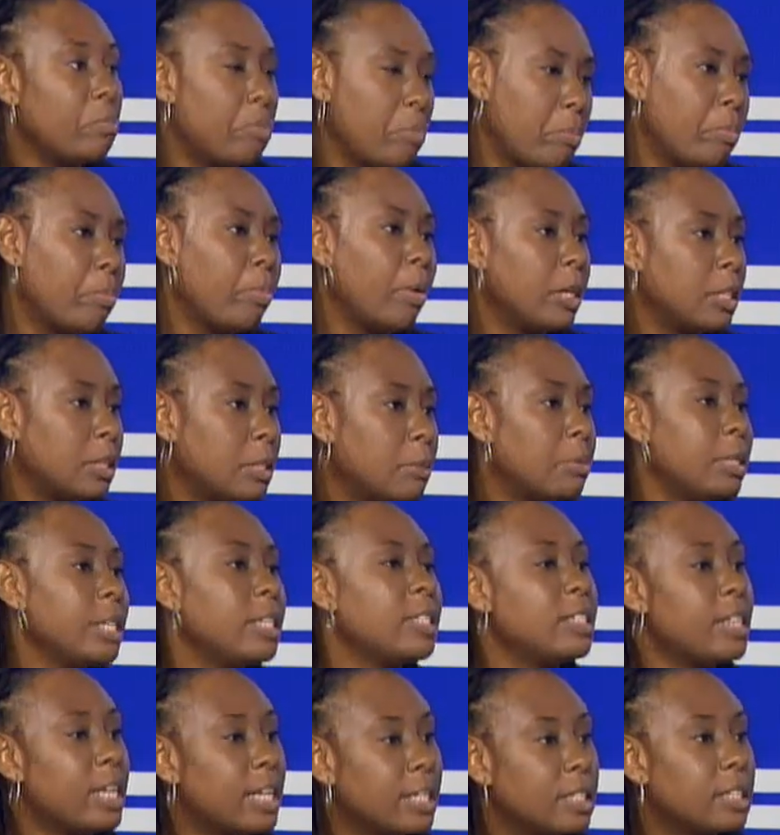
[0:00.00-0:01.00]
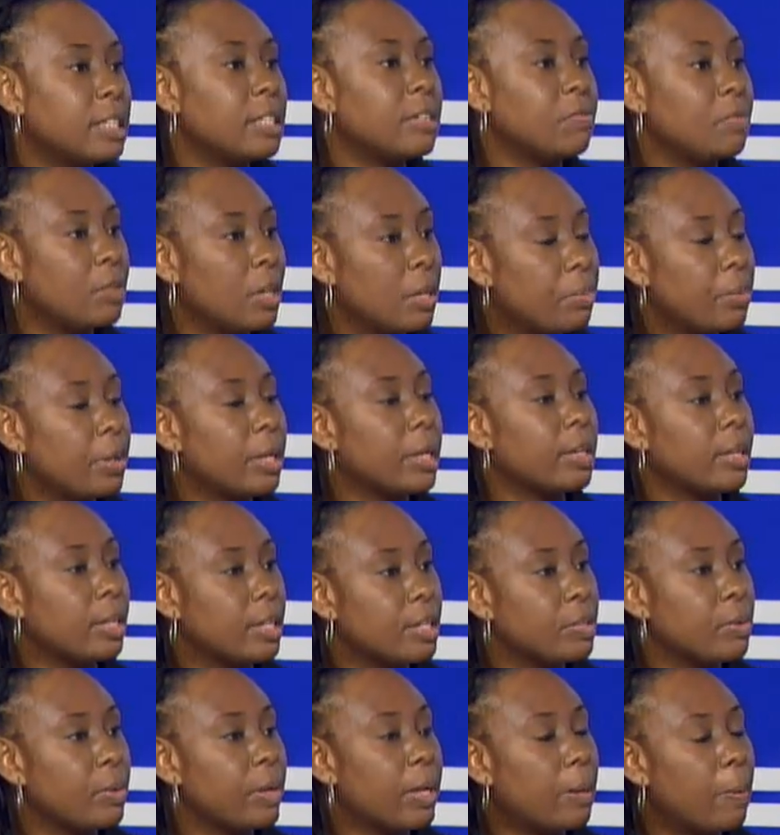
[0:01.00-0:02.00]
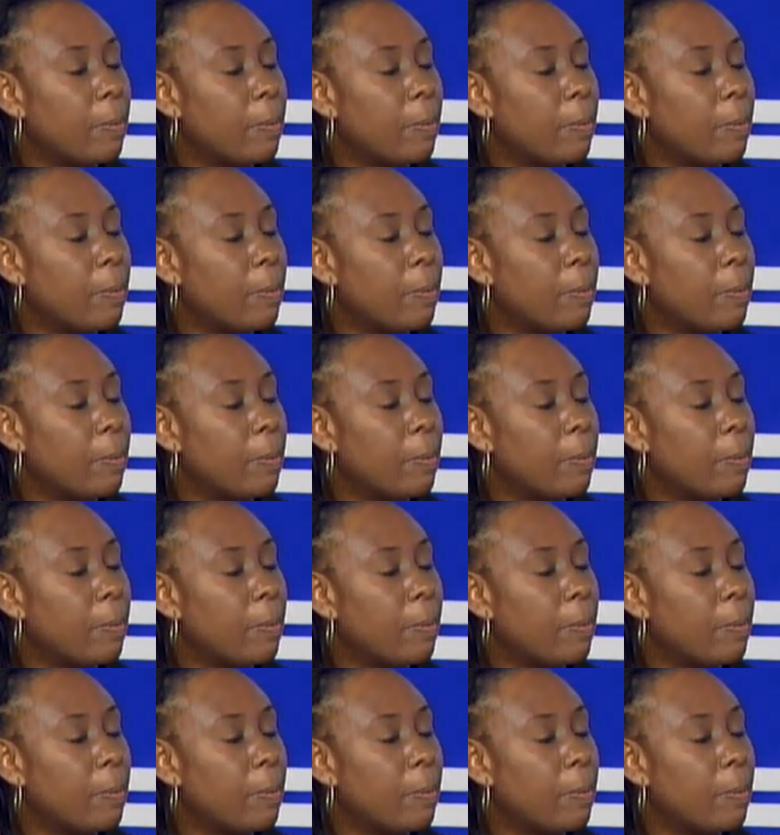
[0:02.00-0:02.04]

possibly sensitive topic as well.